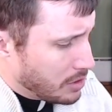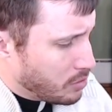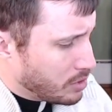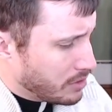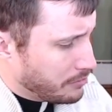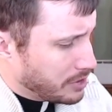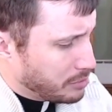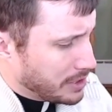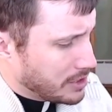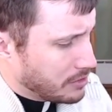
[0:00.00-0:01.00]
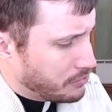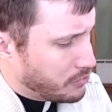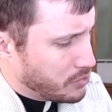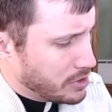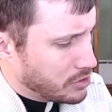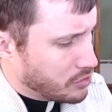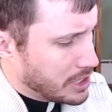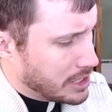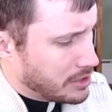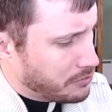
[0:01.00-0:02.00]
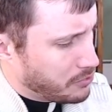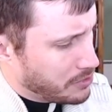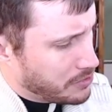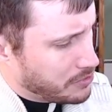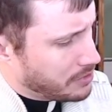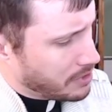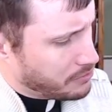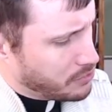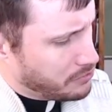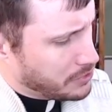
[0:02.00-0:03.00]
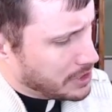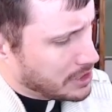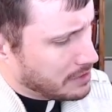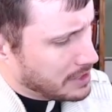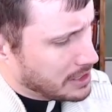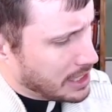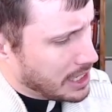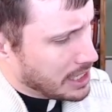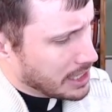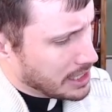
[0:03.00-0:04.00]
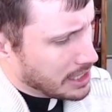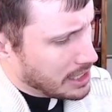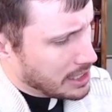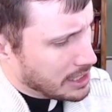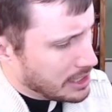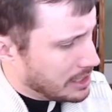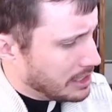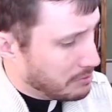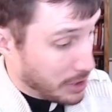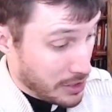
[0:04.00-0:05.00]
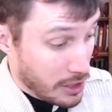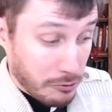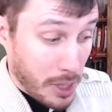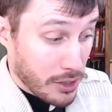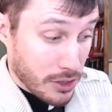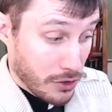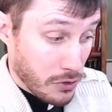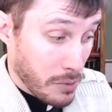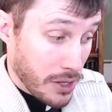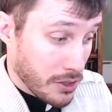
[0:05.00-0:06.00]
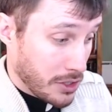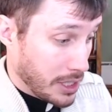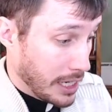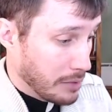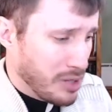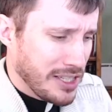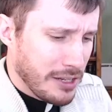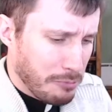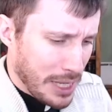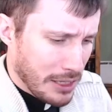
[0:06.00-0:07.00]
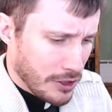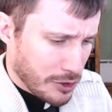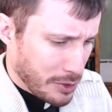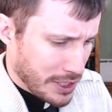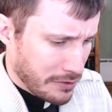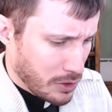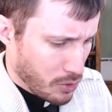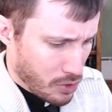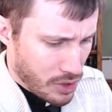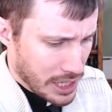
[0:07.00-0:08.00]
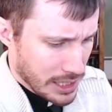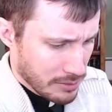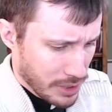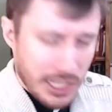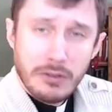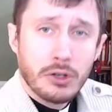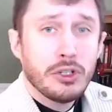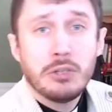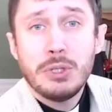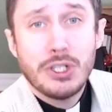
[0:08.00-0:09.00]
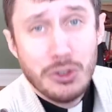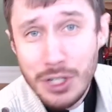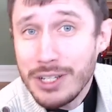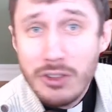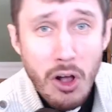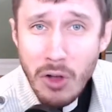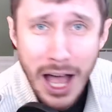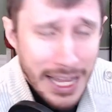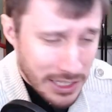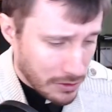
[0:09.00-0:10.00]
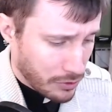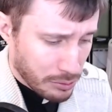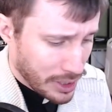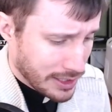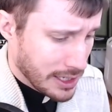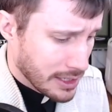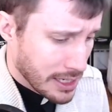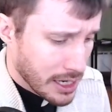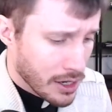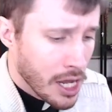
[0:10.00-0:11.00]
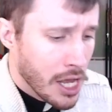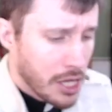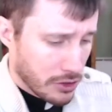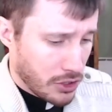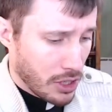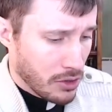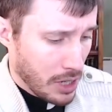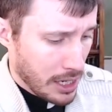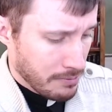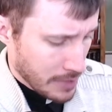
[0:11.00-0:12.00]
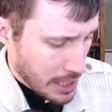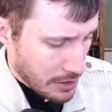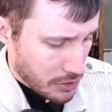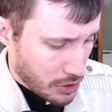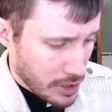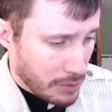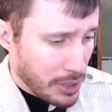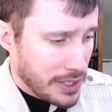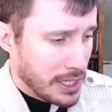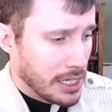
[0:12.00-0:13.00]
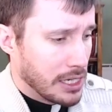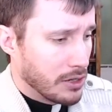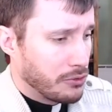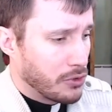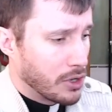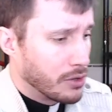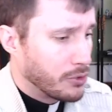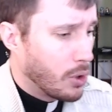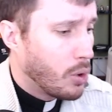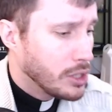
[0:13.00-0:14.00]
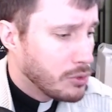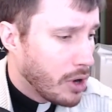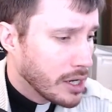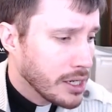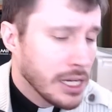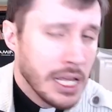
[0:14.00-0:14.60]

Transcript: Order for the blessing of food and drink for food for Thanksgiving Day. Blessing of mothers for Mother's Day. Blessing of bells. Blessing of an organ. Blessing of a Christmas tree. All kinds of different blessings in here. So there's certainly a blessing in here for holy water.